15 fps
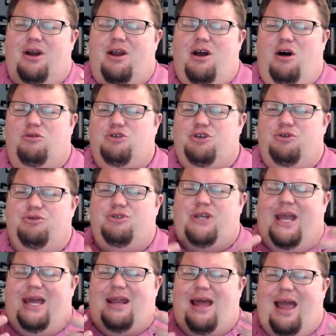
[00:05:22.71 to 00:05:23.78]
cultures
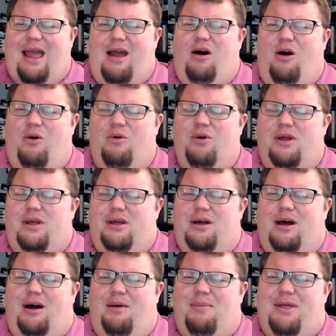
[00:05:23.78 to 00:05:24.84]
and how
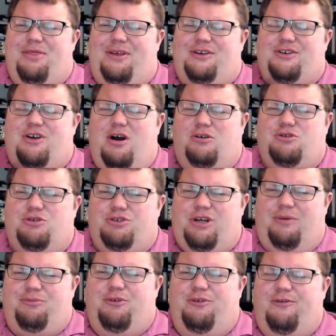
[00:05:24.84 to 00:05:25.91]
these cultures
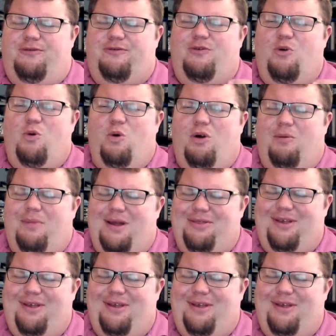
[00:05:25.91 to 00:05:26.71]
helped to form